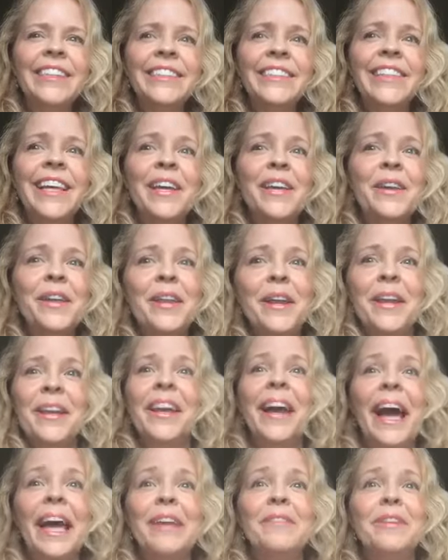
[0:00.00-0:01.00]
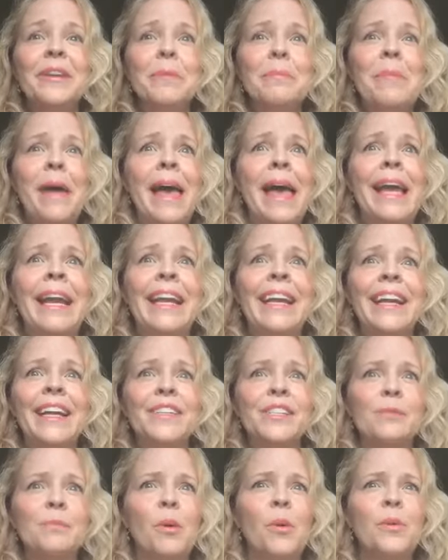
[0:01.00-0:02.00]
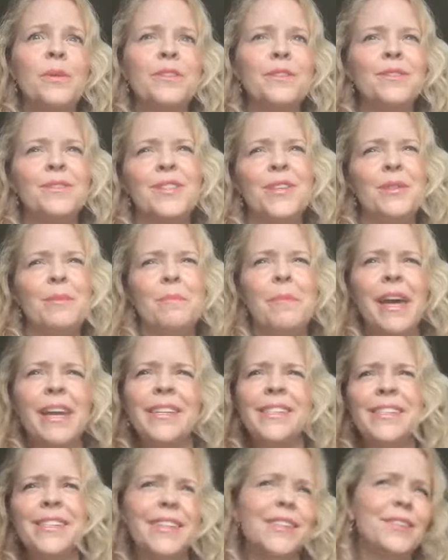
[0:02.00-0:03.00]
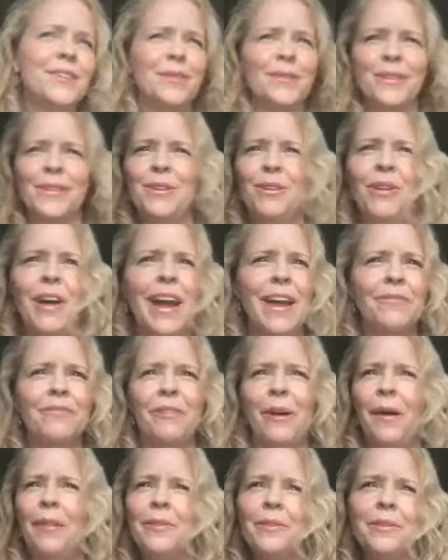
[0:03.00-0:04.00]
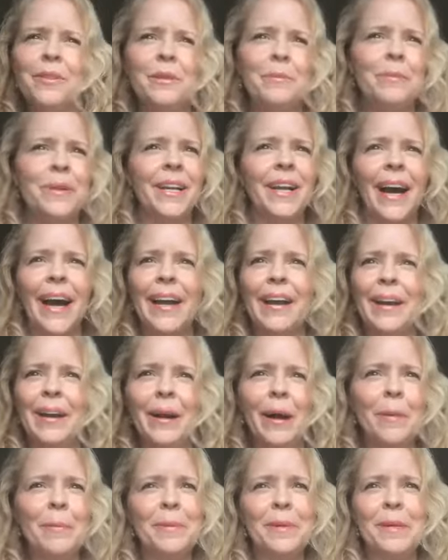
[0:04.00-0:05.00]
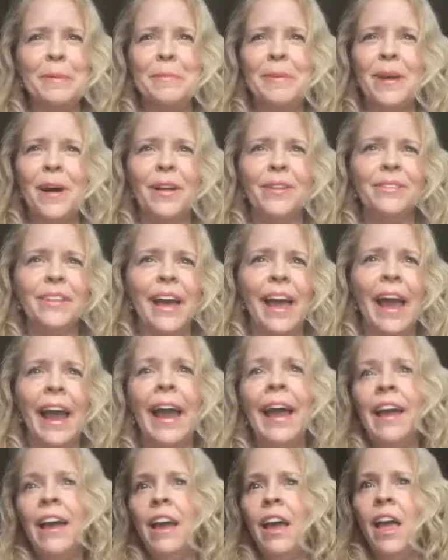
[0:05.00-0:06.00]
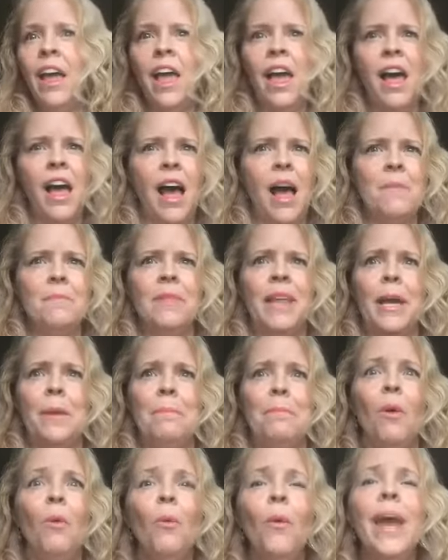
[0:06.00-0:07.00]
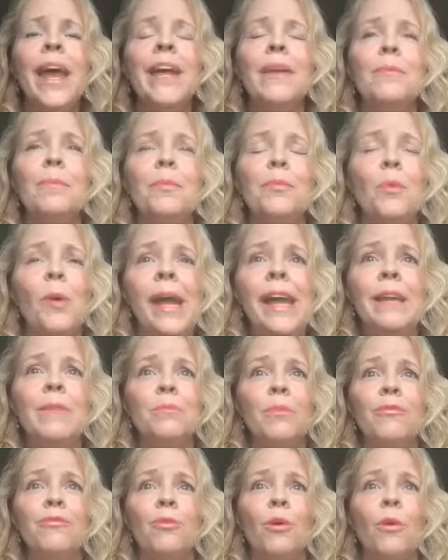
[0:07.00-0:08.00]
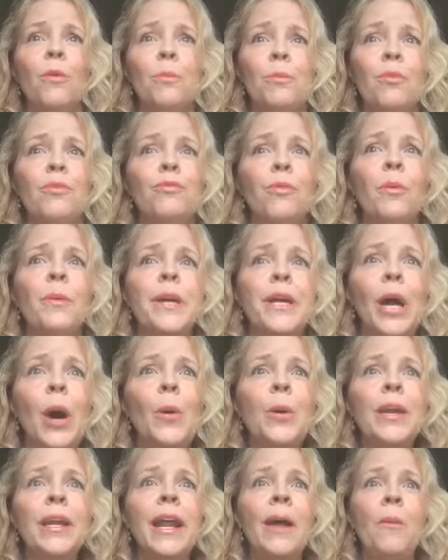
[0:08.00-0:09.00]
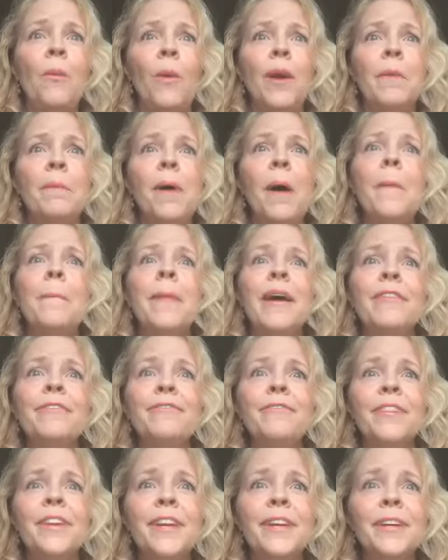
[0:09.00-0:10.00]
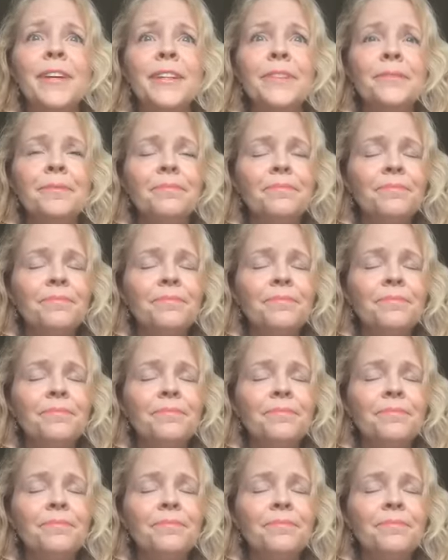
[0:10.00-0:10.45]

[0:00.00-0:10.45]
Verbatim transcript: said, kind of in a panic, I spoke to the medicine, to this grandfather that had been kind of accompanying me all day. I'm like, but wait, wait, before before we go today, what about my fear?